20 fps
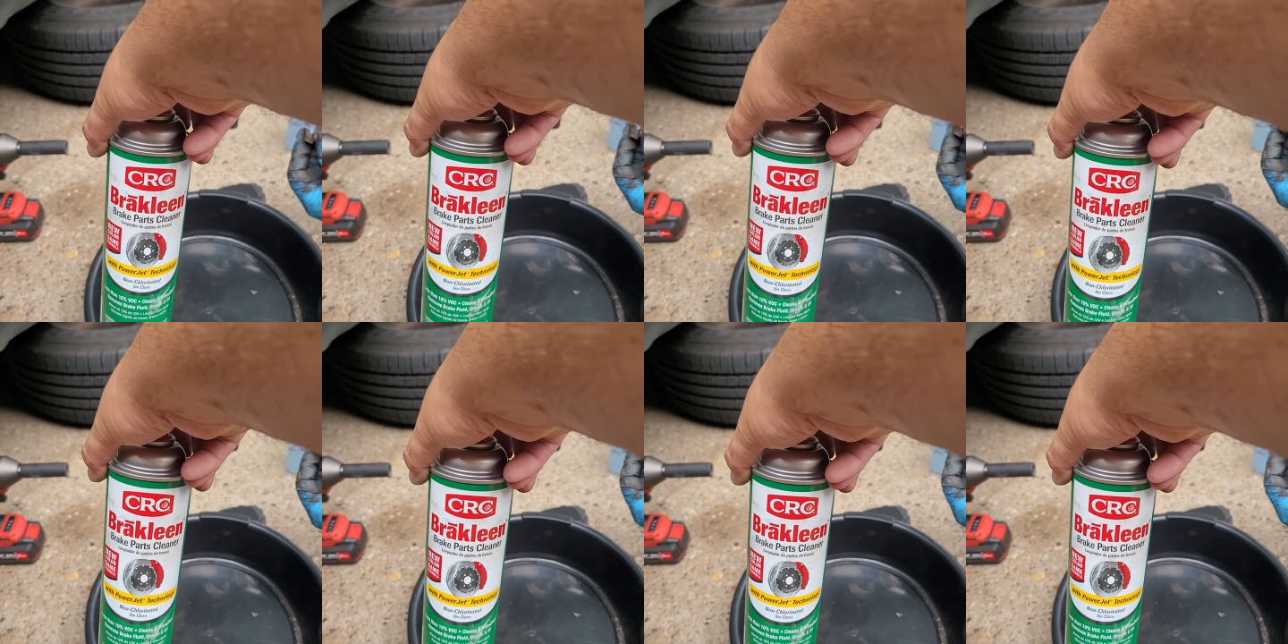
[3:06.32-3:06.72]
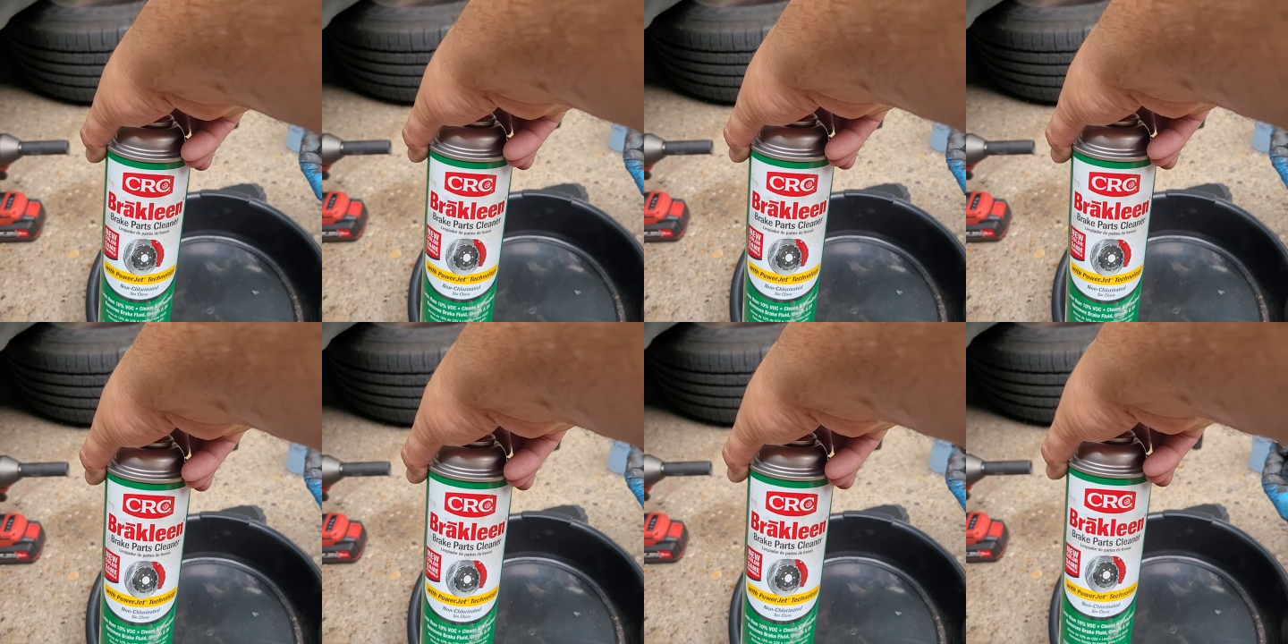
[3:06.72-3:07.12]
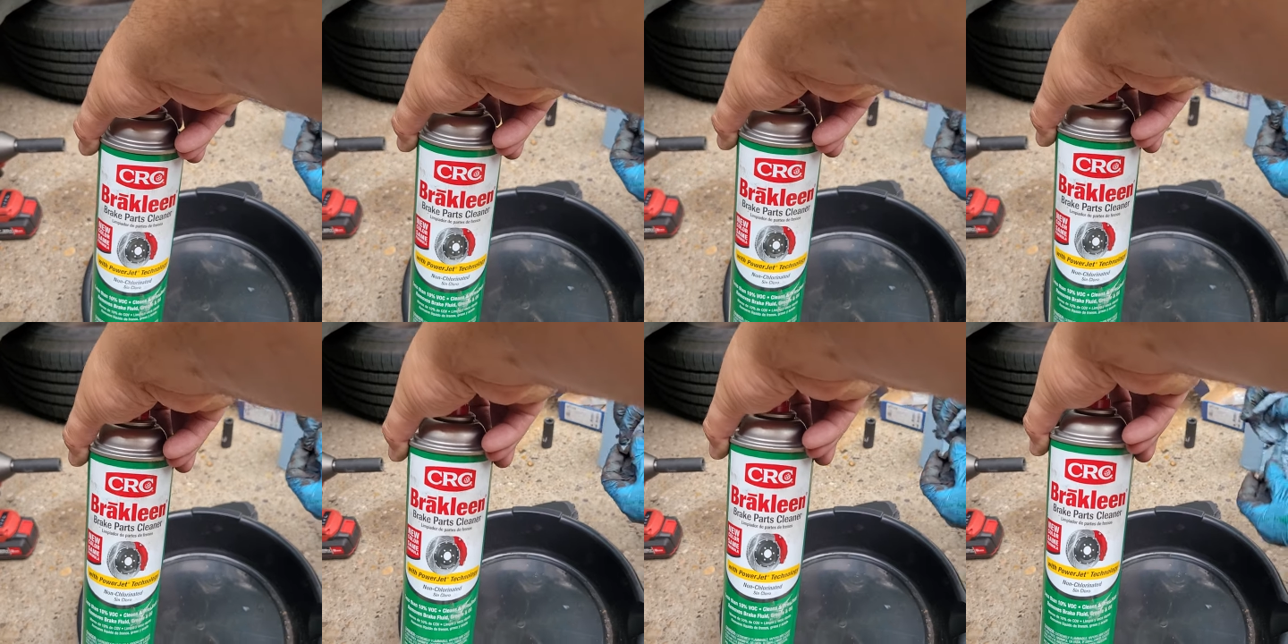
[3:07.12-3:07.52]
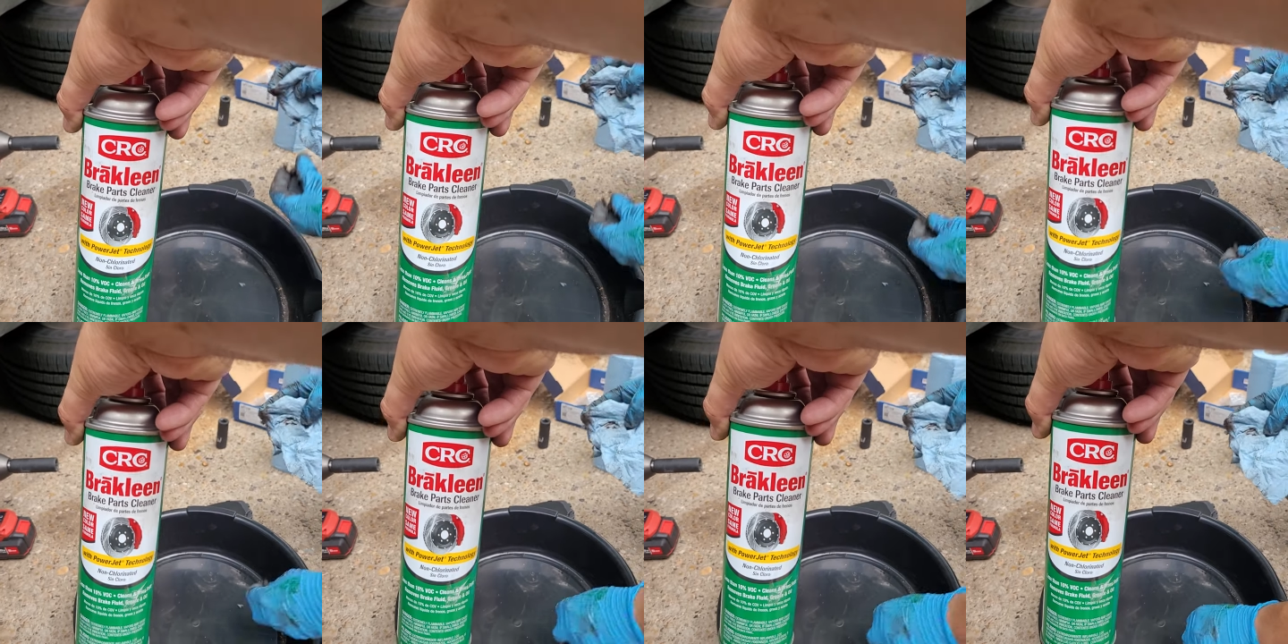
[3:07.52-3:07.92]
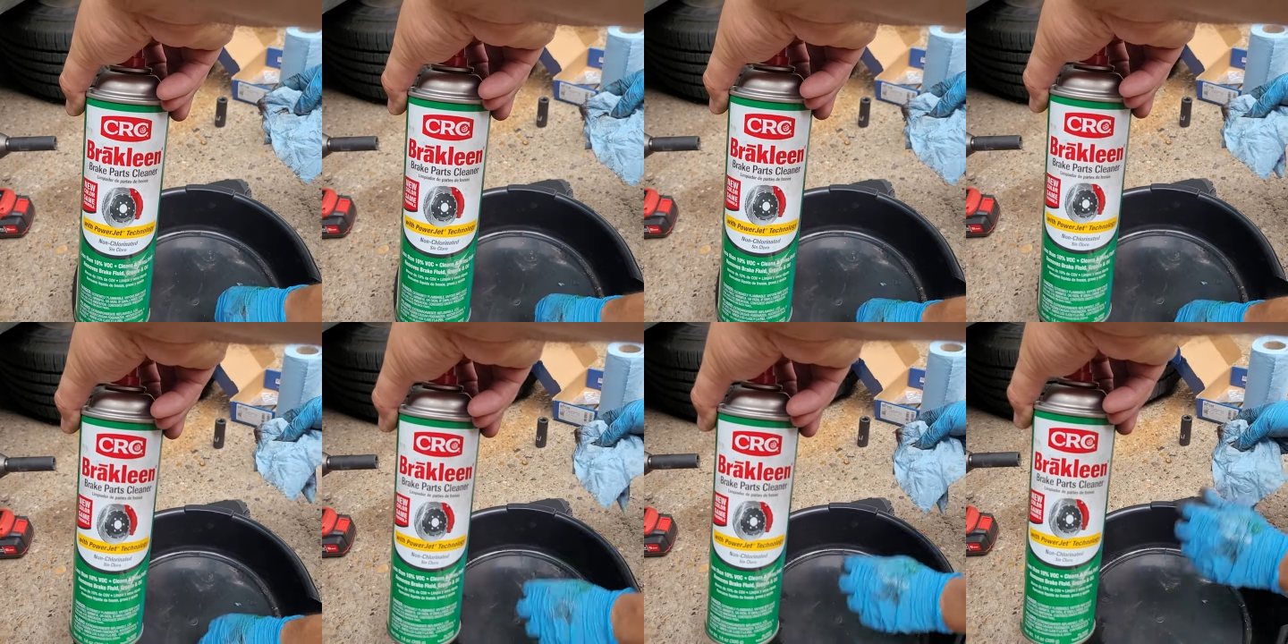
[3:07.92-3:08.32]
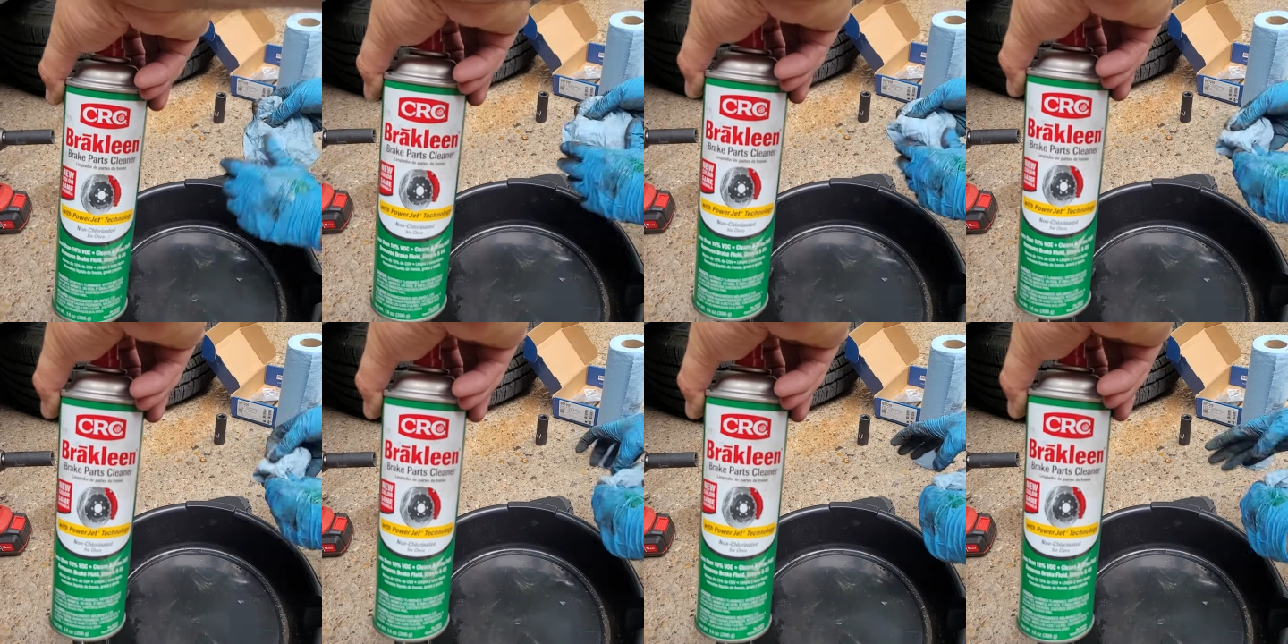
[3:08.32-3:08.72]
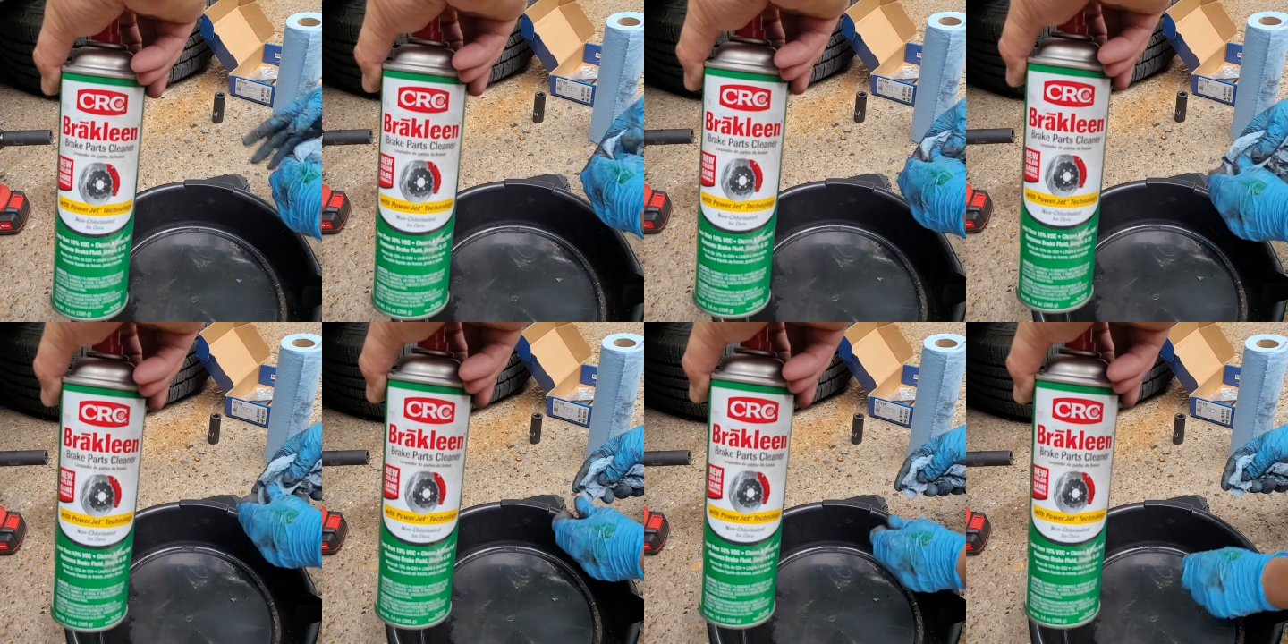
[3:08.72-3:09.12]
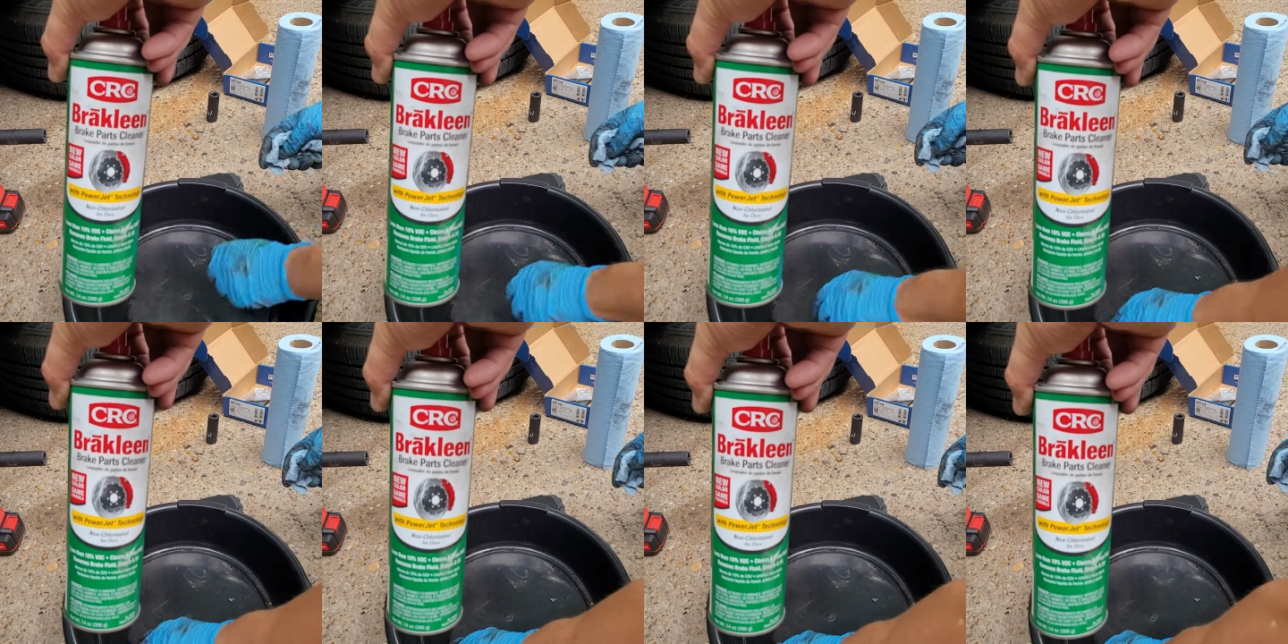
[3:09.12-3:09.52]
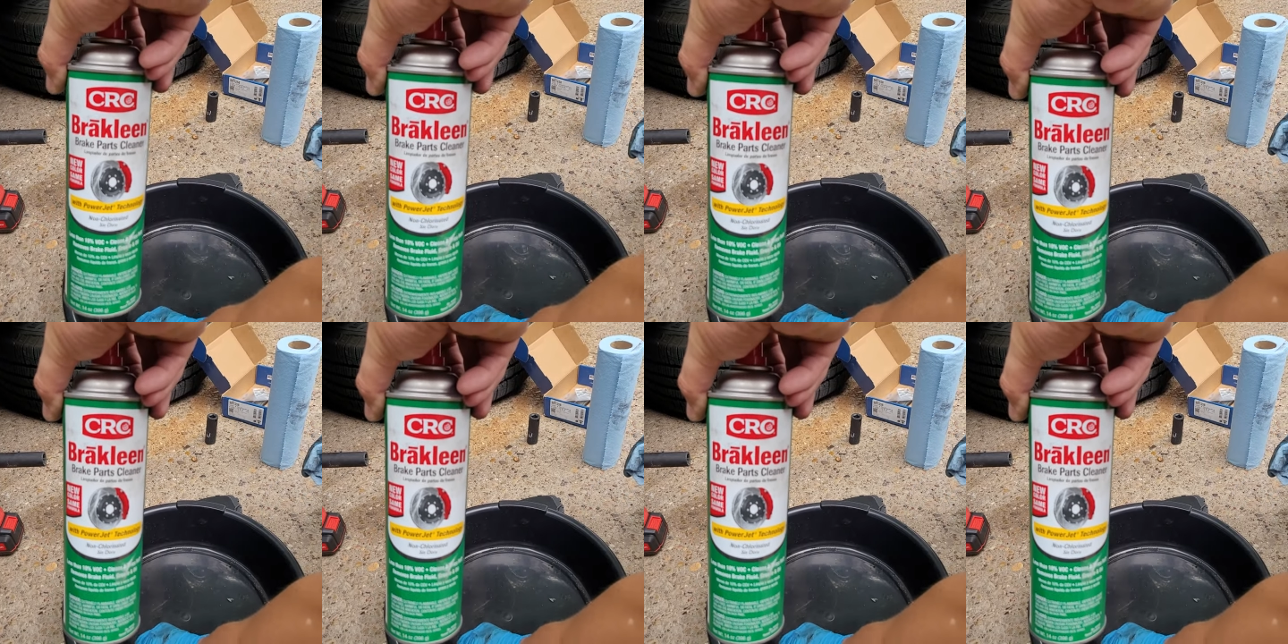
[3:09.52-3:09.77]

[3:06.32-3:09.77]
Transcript: (no speaker visible)